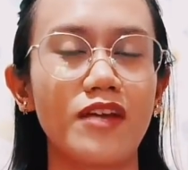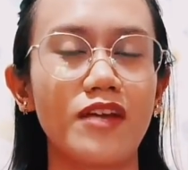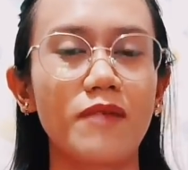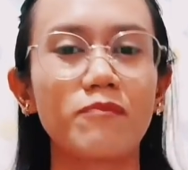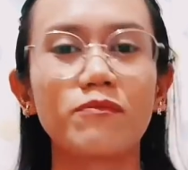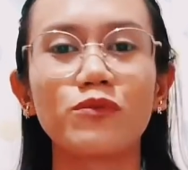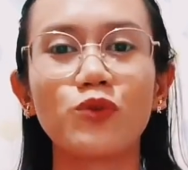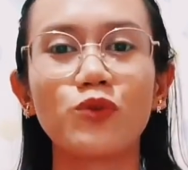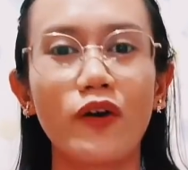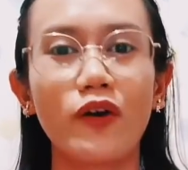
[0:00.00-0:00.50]

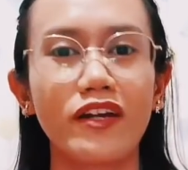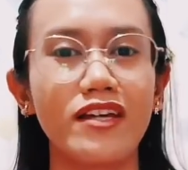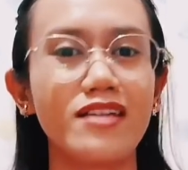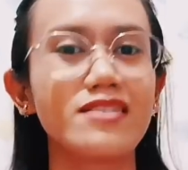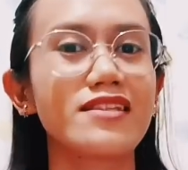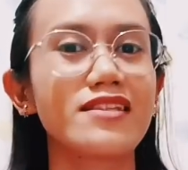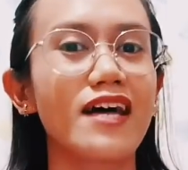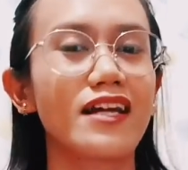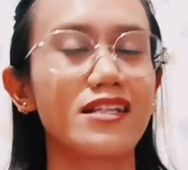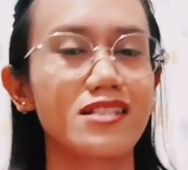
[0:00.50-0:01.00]
employee
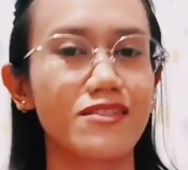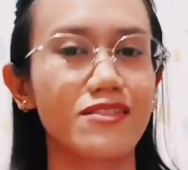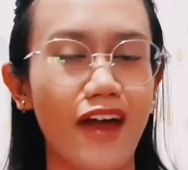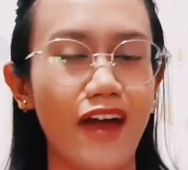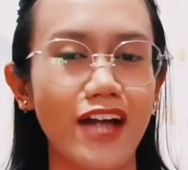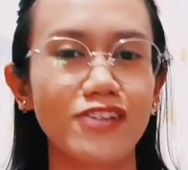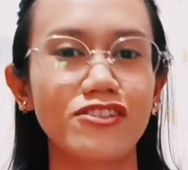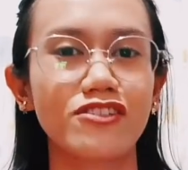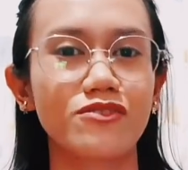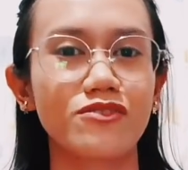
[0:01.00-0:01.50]

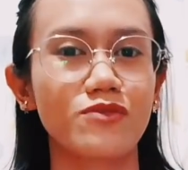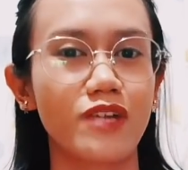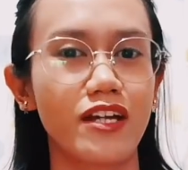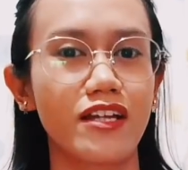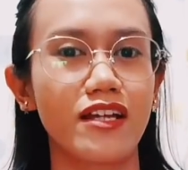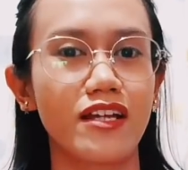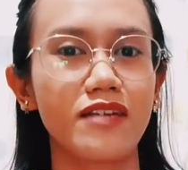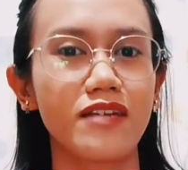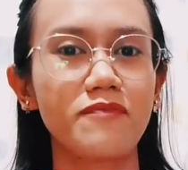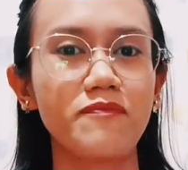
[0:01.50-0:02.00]
satisfaction
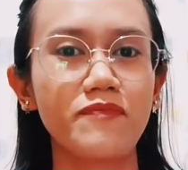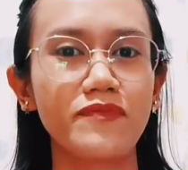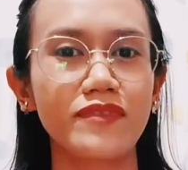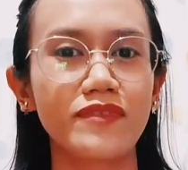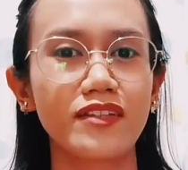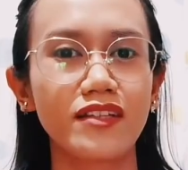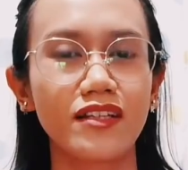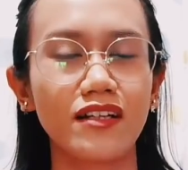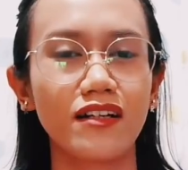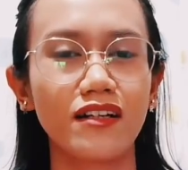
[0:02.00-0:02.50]
rating,
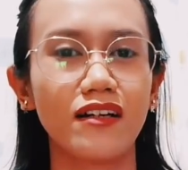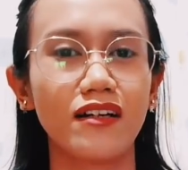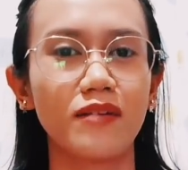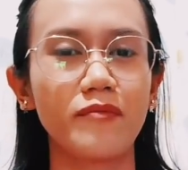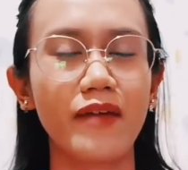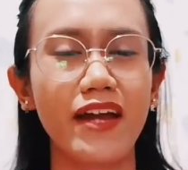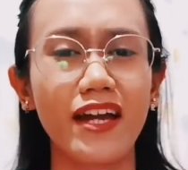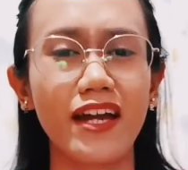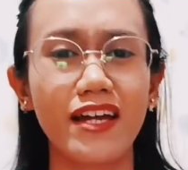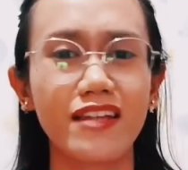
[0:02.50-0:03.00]

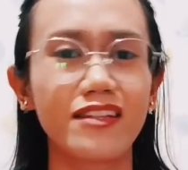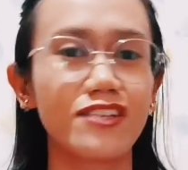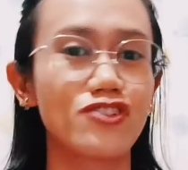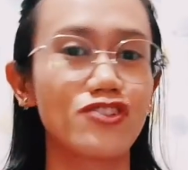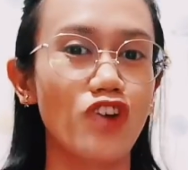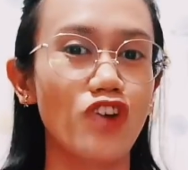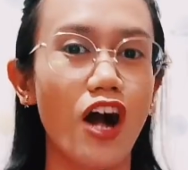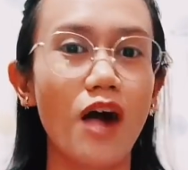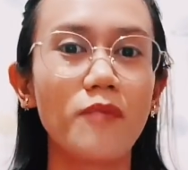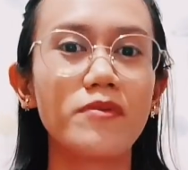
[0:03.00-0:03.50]
and the
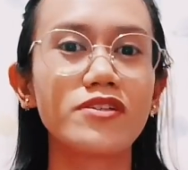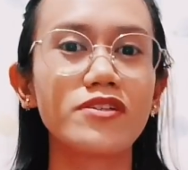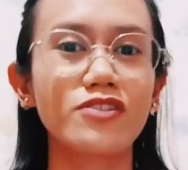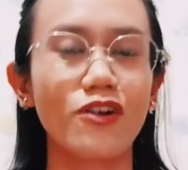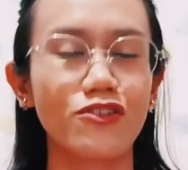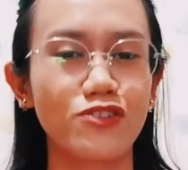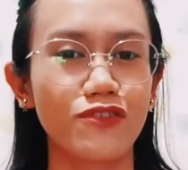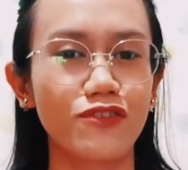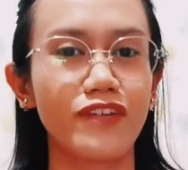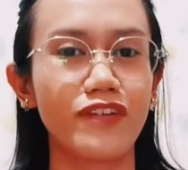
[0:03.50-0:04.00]
job is
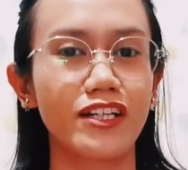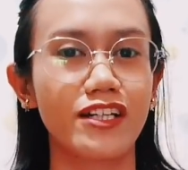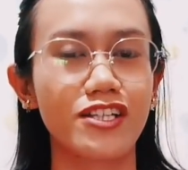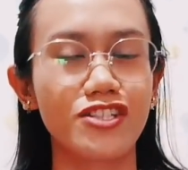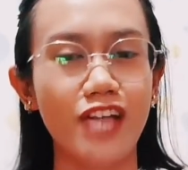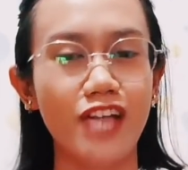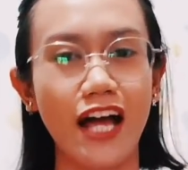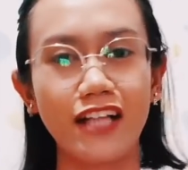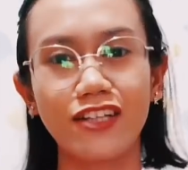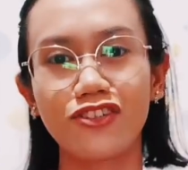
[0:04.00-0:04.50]
also very
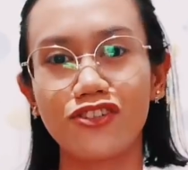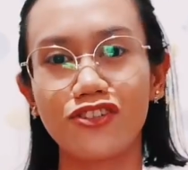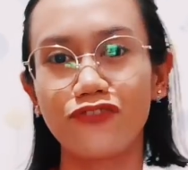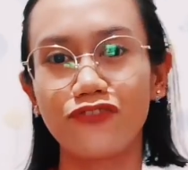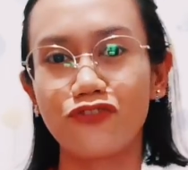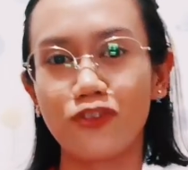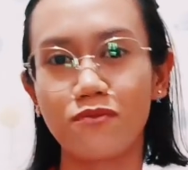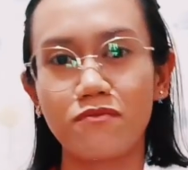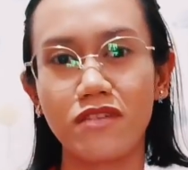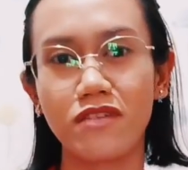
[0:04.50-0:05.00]

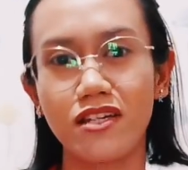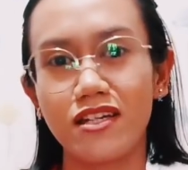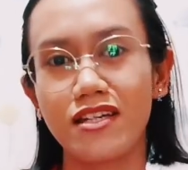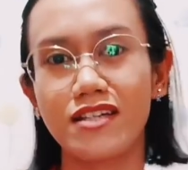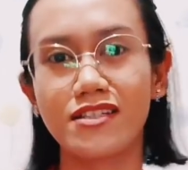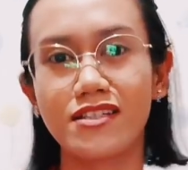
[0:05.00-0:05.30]
challenging for me.